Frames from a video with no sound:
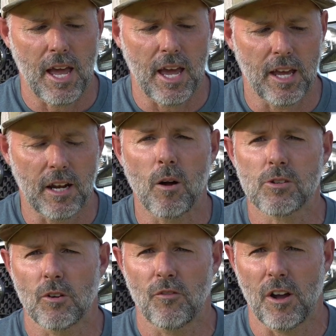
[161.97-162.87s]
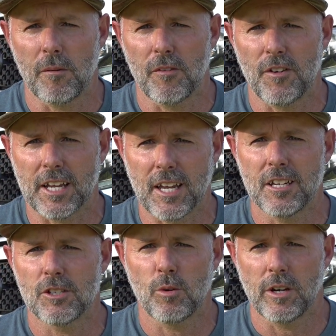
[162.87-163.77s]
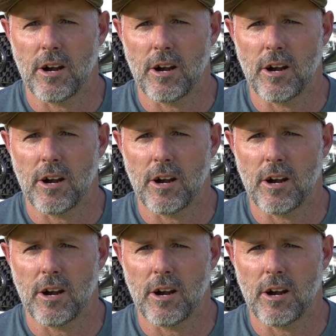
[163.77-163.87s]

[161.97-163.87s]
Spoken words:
and also if I get into an